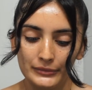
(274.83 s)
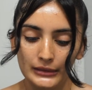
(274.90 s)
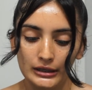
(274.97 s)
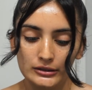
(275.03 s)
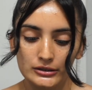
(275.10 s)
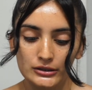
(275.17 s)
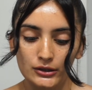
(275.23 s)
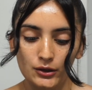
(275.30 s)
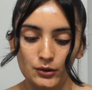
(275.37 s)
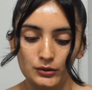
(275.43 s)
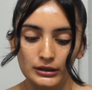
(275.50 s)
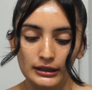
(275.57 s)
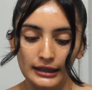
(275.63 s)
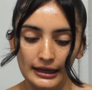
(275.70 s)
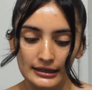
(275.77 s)
So the
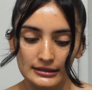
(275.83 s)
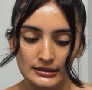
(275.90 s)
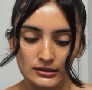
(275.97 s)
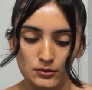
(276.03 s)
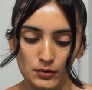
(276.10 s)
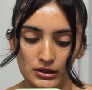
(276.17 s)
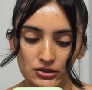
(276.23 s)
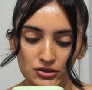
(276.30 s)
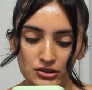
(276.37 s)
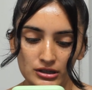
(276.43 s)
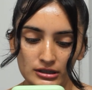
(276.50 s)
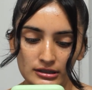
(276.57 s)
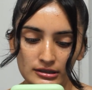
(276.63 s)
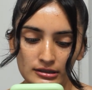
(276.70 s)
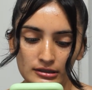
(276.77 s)
last
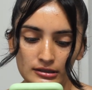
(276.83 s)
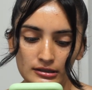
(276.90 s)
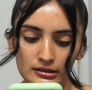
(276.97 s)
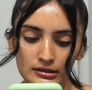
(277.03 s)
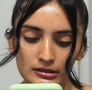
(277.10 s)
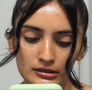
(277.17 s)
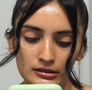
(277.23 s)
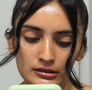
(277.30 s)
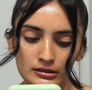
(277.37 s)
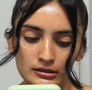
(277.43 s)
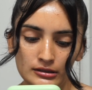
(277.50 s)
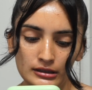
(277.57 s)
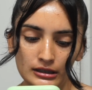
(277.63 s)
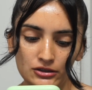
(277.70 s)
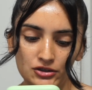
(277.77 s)
question
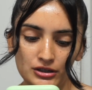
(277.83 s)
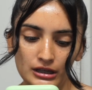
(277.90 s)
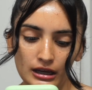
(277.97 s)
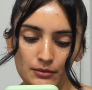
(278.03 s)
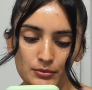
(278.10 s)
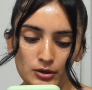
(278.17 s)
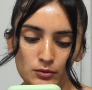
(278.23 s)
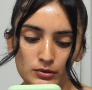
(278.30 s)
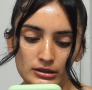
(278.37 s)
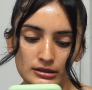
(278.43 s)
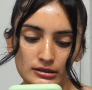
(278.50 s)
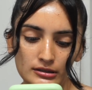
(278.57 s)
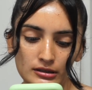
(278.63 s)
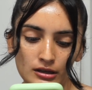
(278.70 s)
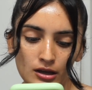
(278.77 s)
that she gave me was,
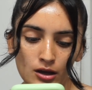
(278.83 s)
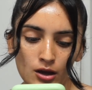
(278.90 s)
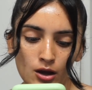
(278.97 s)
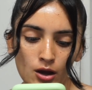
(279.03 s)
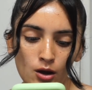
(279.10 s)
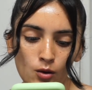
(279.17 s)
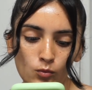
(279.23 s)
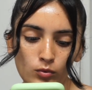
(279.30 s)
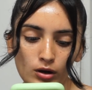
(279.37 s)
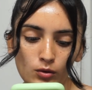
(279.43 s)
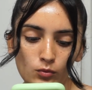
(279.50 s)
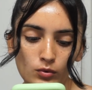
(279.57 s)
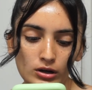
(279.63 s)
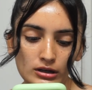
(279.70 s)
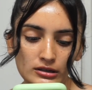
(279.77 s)
what
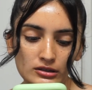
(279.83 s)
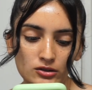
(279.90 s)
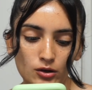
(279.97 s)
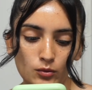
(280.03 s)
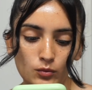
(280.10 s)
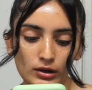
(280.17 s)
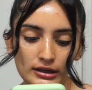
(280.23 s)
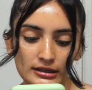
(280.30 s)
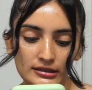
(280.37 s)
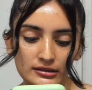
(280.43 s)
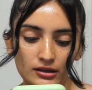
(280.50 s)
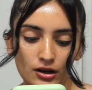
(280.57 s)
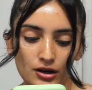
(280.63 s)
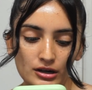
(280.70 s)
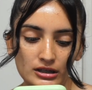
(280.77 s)
was or what is the
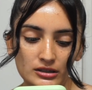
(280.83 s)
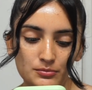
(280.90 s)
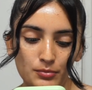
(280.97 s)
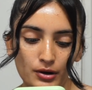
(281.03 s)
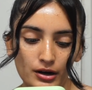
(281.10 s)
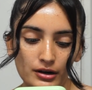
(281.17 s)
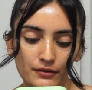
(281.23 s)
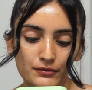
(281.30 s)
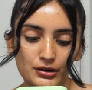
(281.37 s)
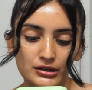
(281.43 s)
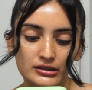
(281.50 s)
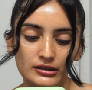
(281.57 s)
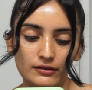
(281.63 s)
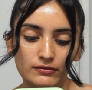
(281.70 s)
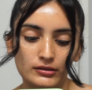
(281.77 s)
hardest part of your
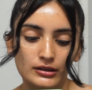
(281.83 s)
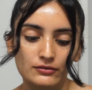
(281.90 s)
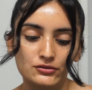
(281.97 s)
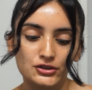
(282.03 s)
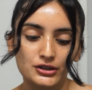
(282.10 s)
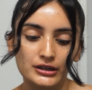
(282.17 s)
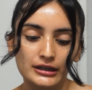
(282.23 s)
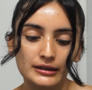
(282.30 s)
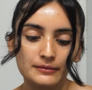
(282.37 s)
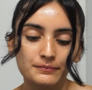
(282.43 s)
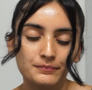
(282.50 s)
self-love journey?